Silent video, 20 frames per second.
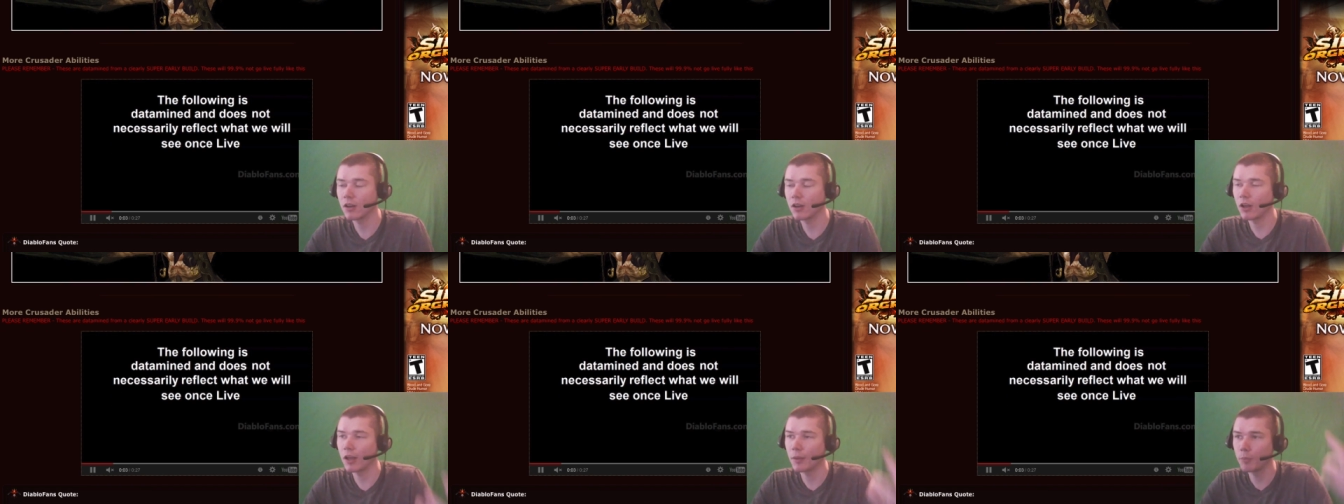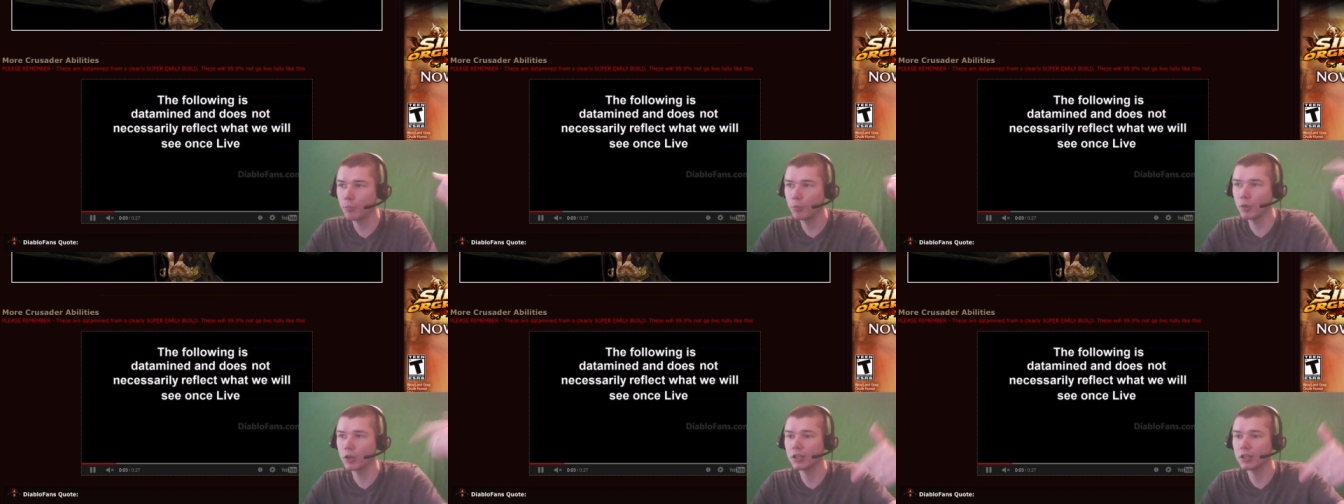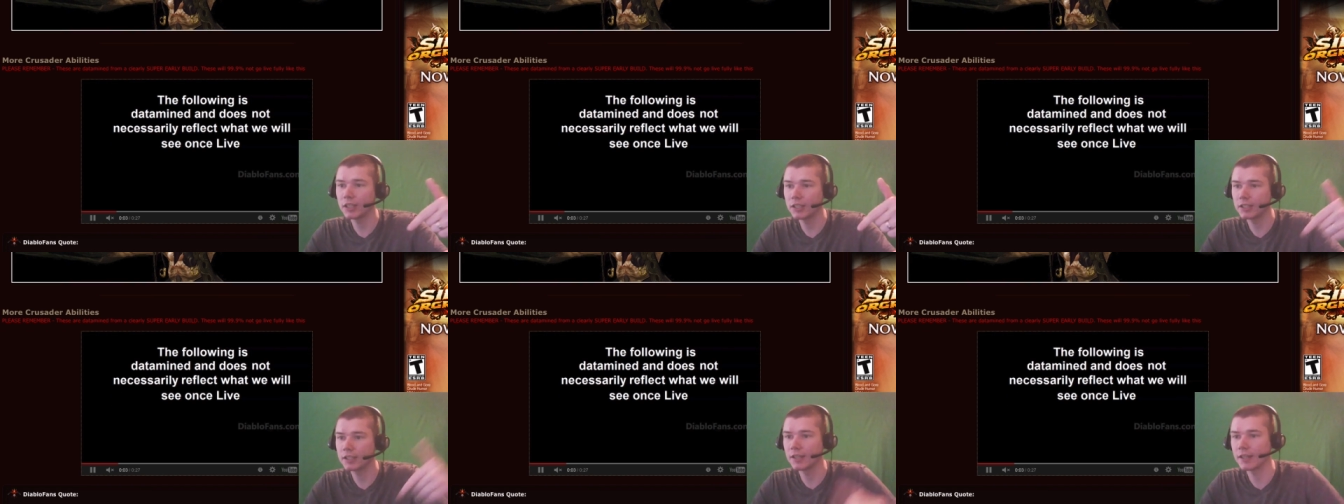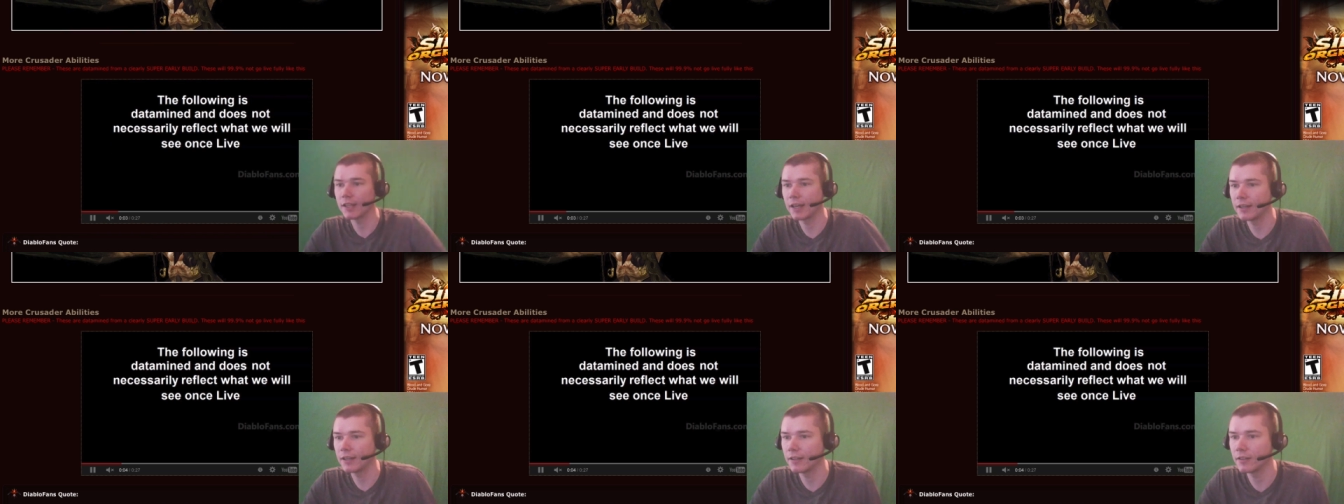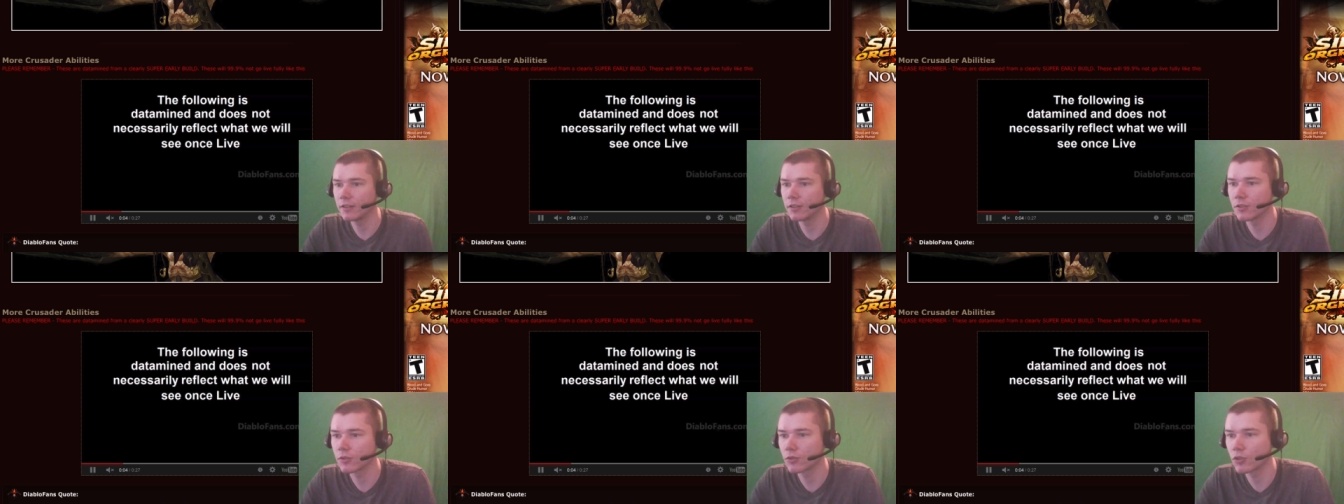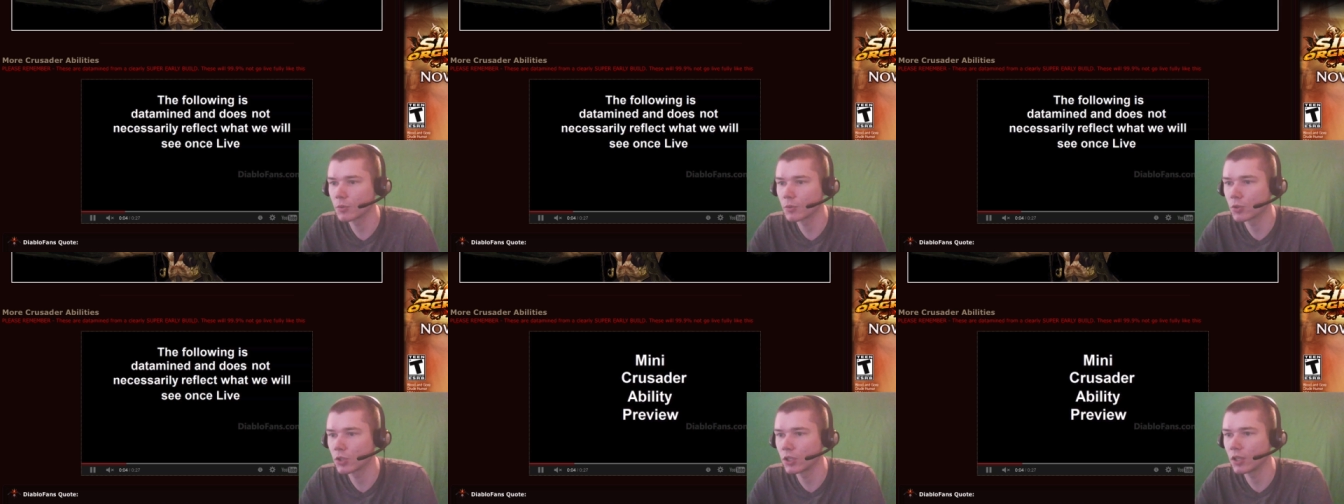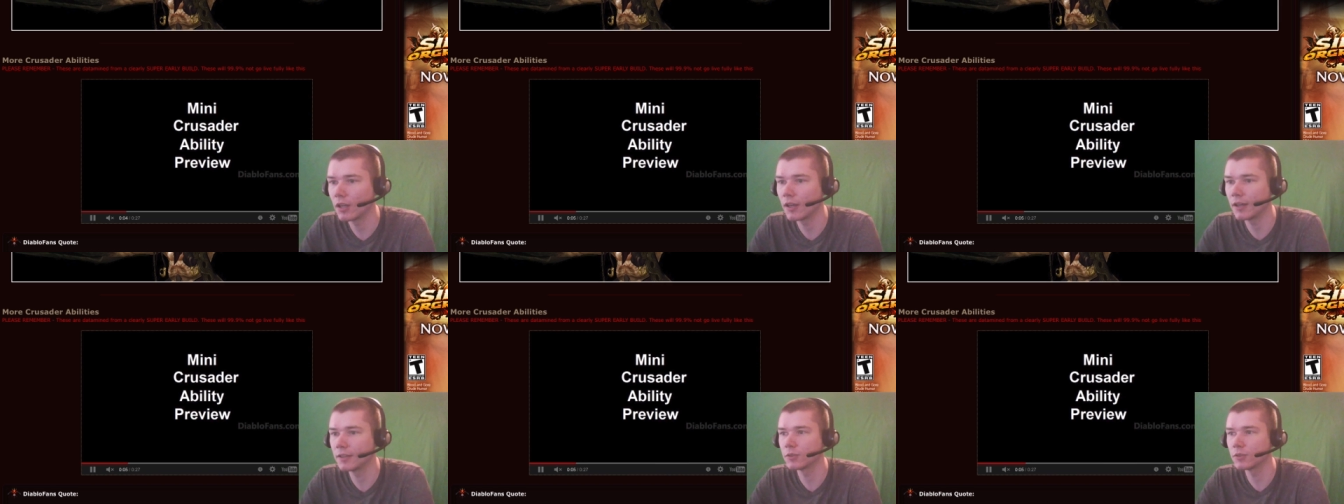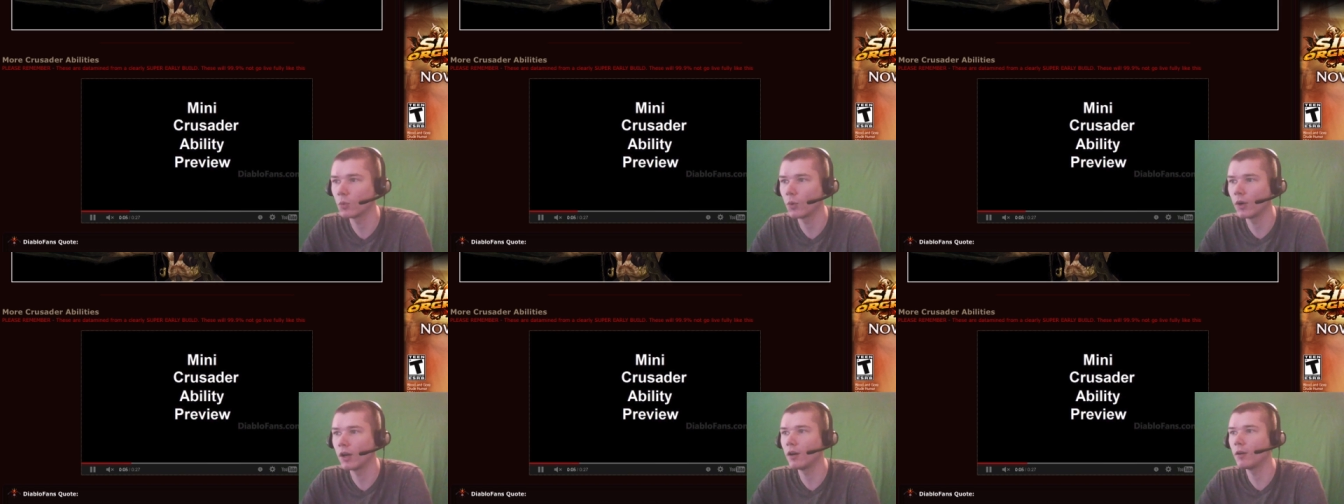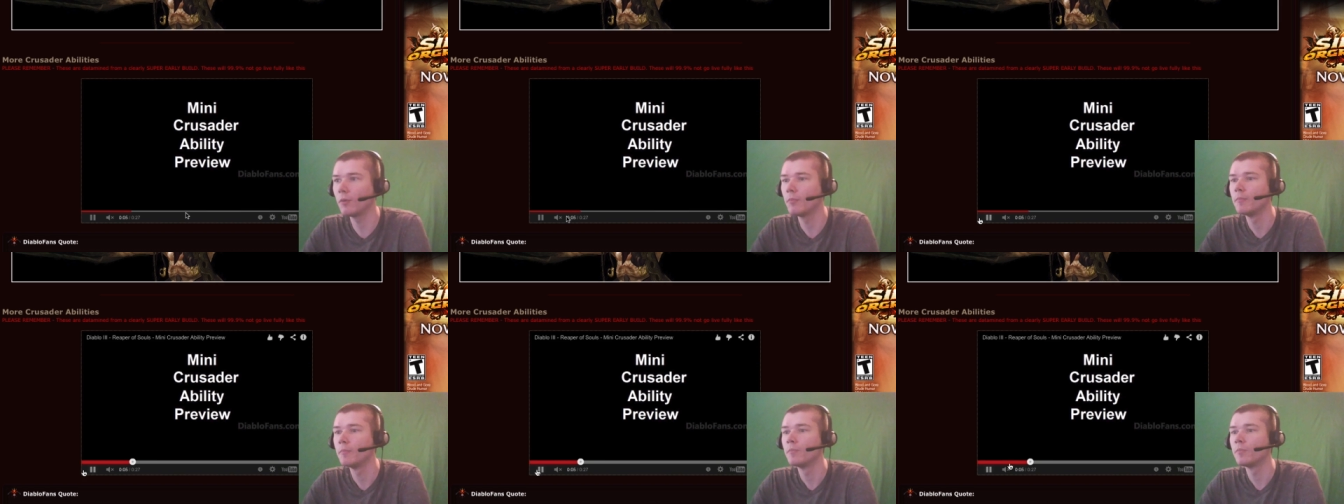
I'll put a link to that in the description as well.